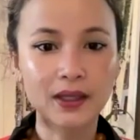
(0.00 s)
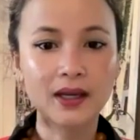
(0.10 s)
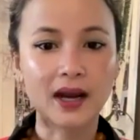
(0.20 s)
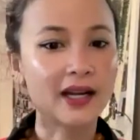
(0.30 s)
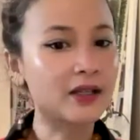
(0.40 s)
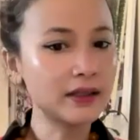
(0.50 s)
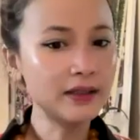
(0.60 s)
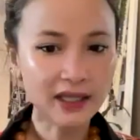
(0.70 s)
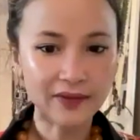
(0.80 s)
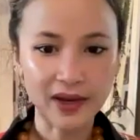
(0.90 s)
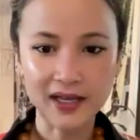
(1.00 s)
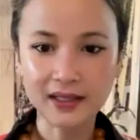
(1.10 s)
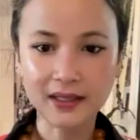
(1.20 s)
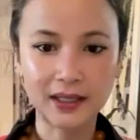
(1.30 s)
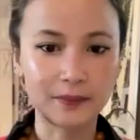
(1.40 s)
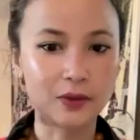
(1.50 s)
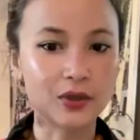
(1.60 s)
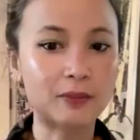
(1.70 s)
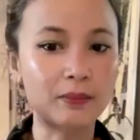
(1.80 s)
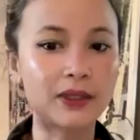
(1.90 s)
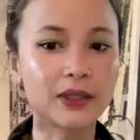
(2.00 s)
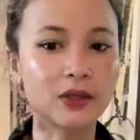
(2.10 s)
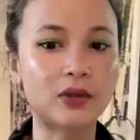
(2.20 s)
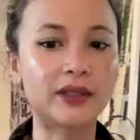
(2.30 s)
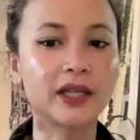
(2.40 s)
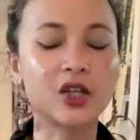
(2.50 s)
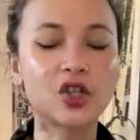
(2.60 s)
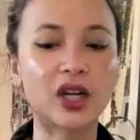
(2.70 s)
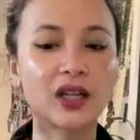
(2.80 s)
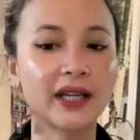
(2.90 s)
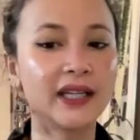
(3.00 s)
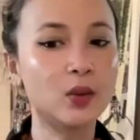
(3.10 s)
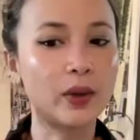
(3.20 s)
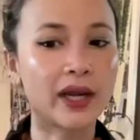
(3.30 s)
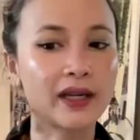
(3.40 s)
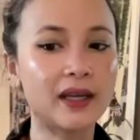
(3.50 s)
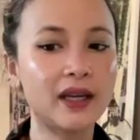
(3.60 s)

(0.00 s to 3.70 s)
I couldn't have asked him to split a coconut shell anyway,